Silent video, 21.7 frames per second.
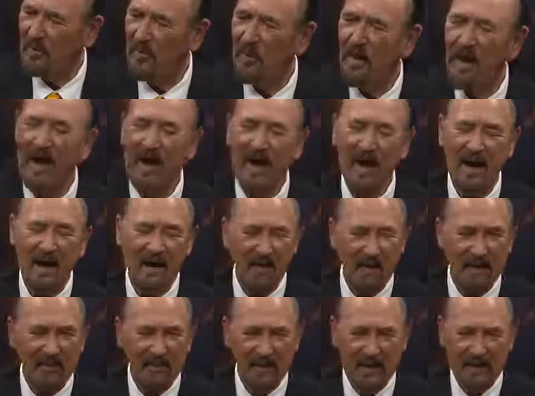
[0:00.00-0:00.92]

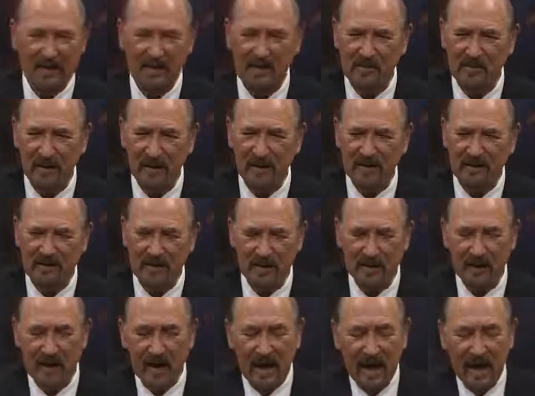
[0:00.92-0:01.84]
Wow, that's
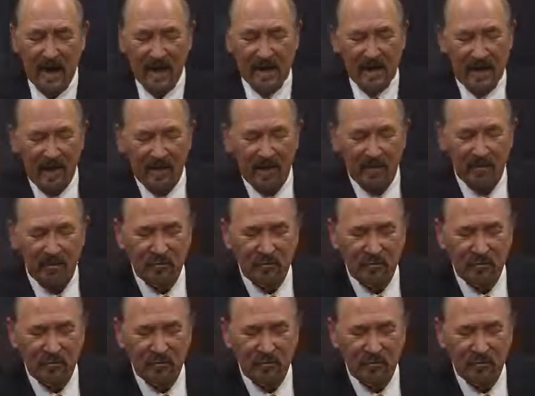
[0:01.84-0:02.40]
amazing. Now, the